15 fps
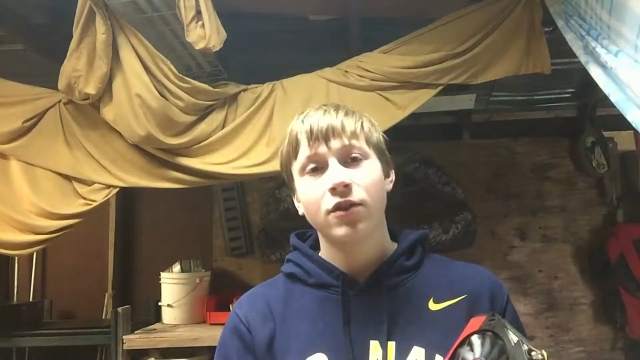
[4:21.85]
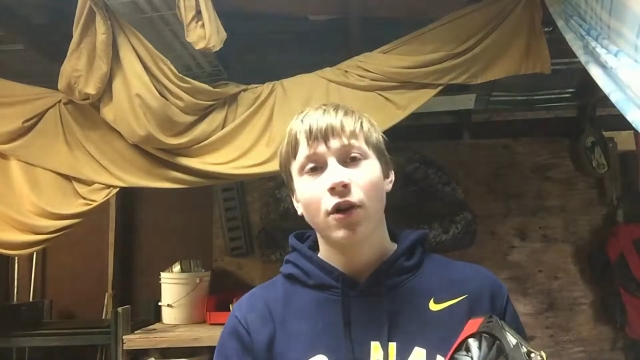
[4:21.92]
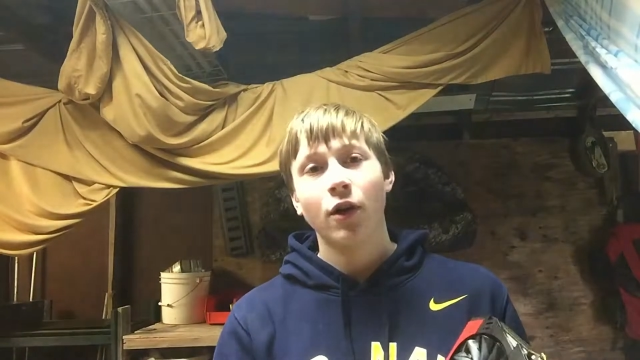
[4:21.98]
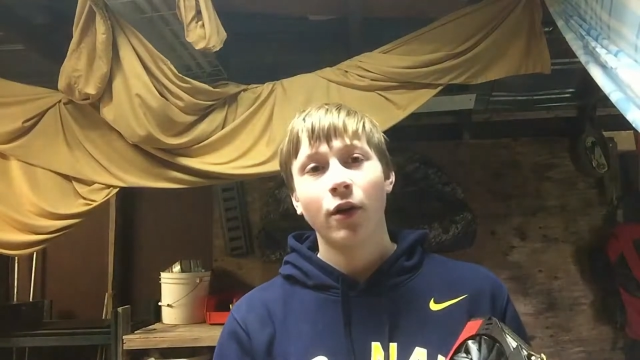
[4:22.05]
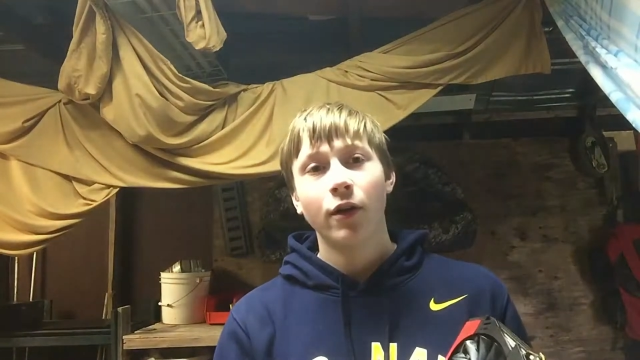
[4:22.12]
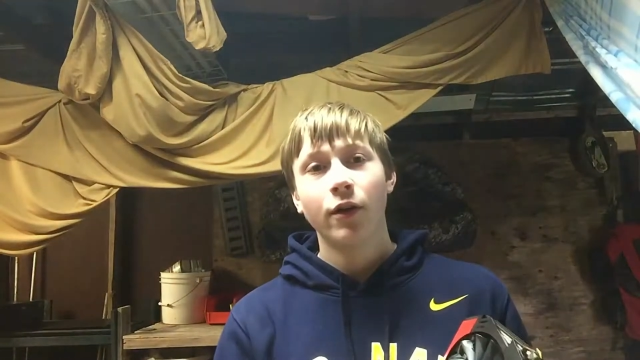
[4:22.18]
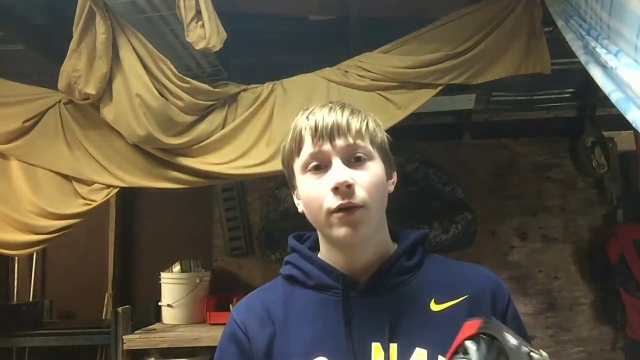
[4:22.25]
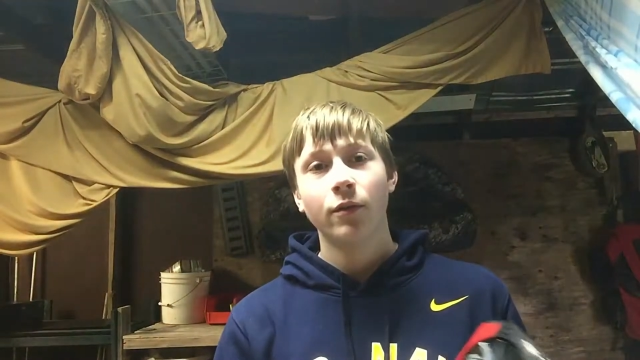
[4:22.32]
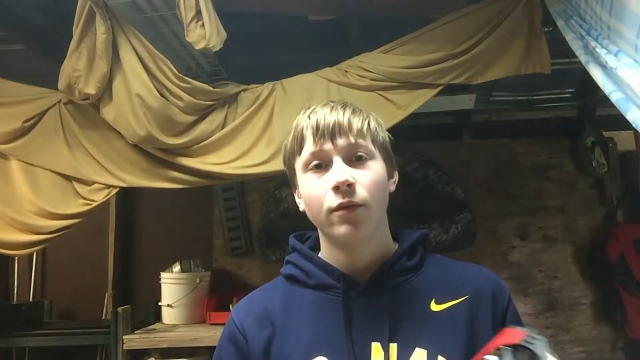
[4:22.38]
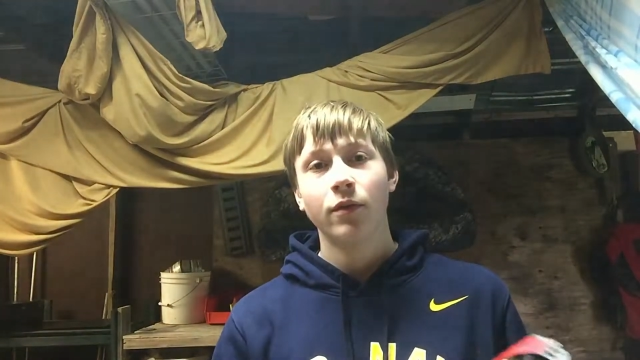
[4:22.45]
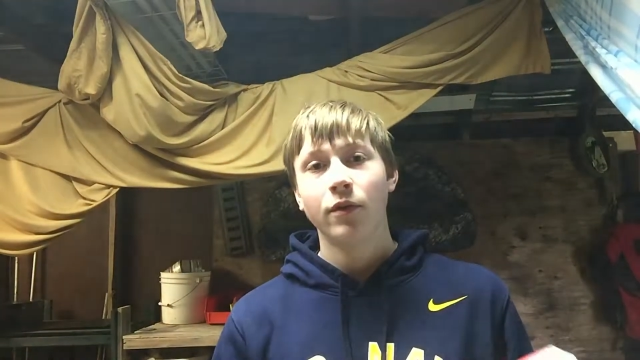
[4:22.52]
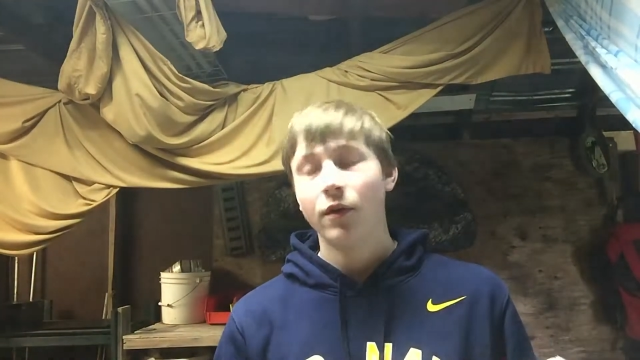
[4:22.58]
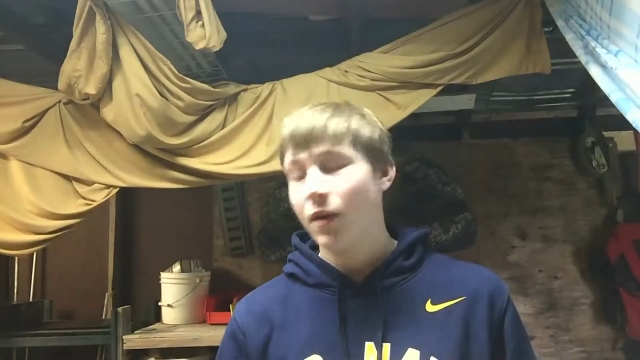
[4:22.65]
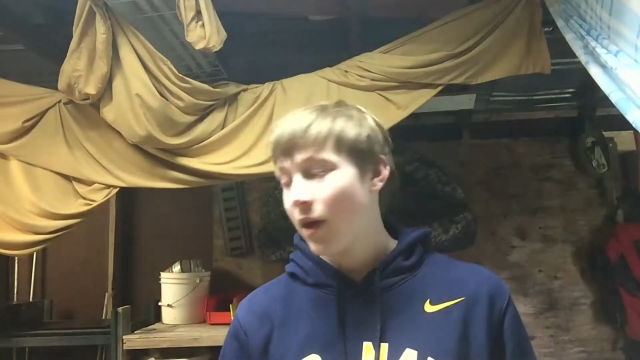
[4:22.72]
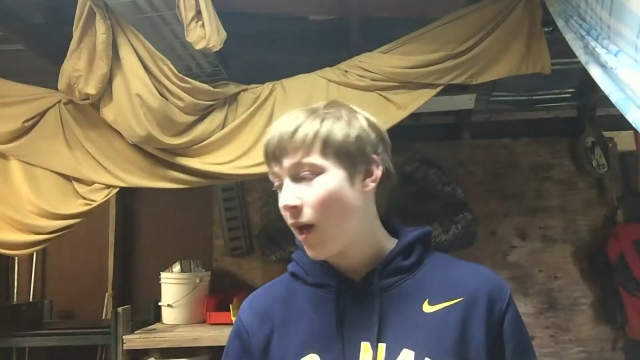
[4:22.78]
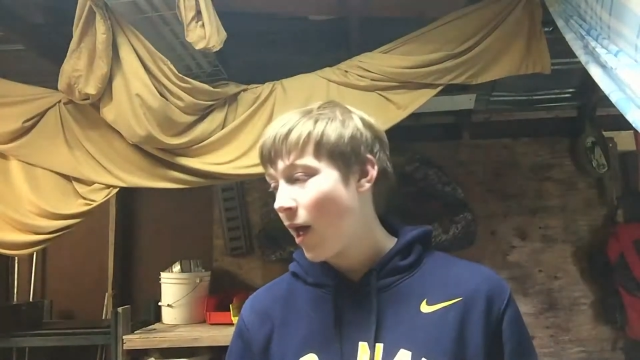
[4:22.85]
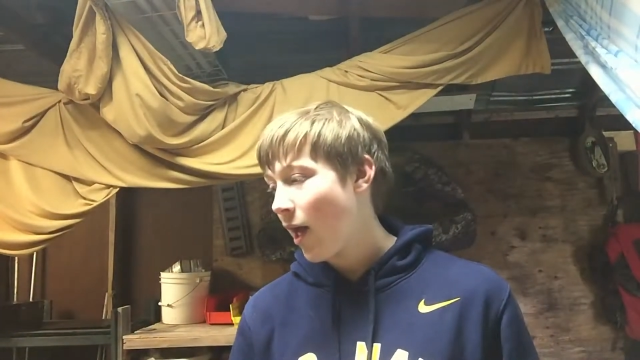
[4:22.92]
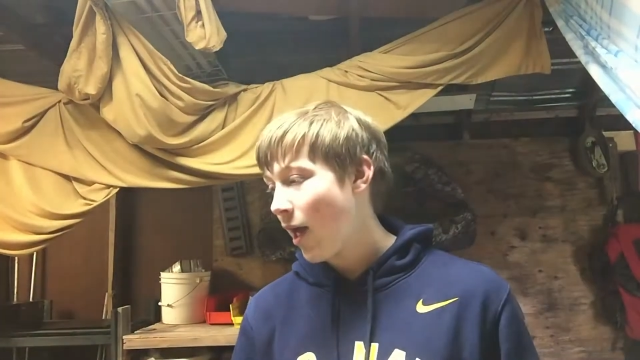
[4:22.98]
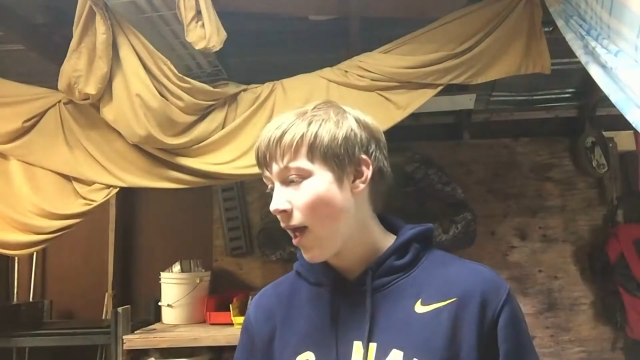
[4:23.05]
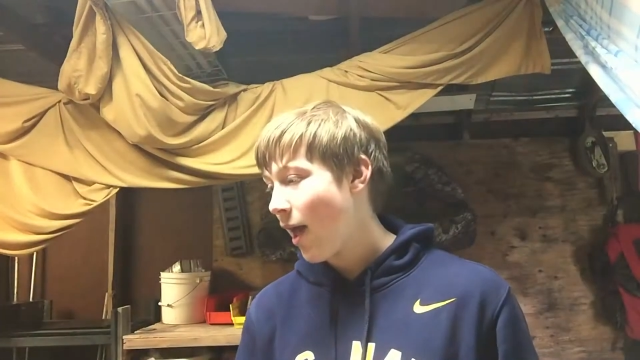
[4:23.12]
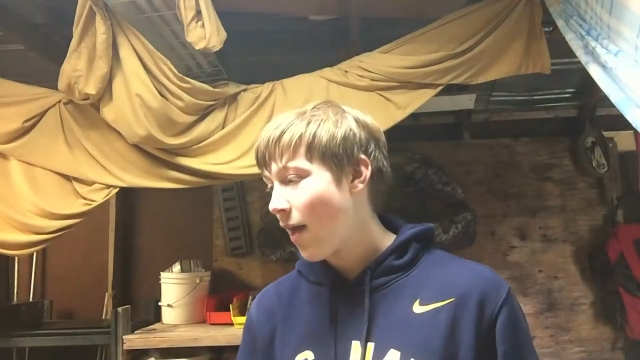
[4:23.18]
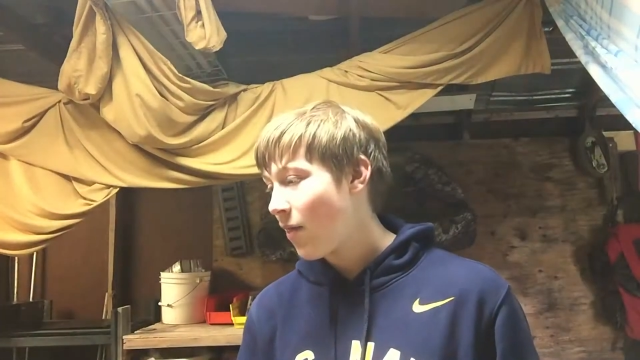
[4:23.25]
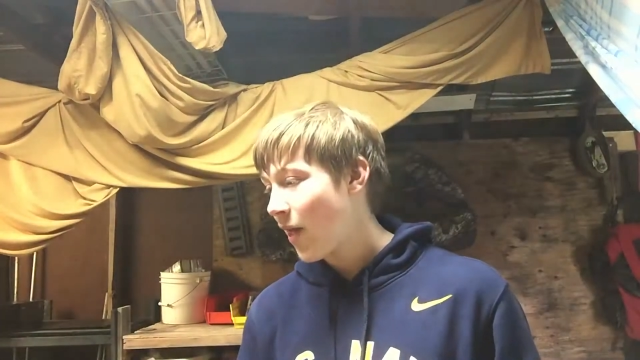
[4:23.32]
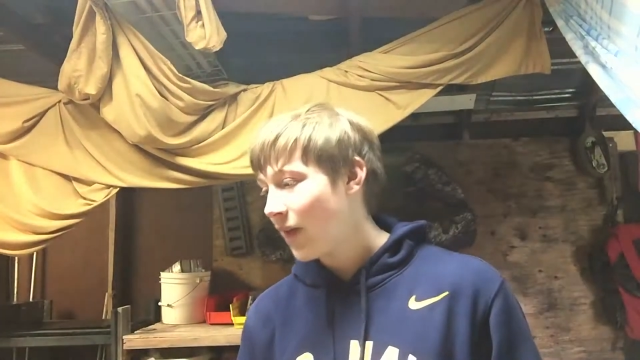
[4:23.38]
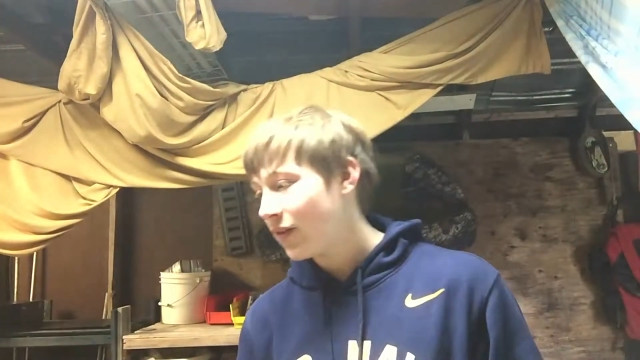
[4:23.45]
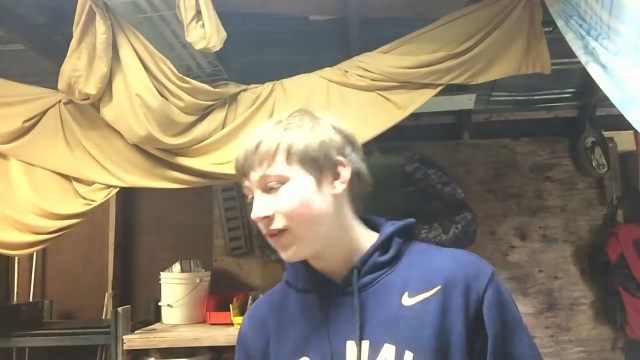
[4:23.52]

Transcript: card and that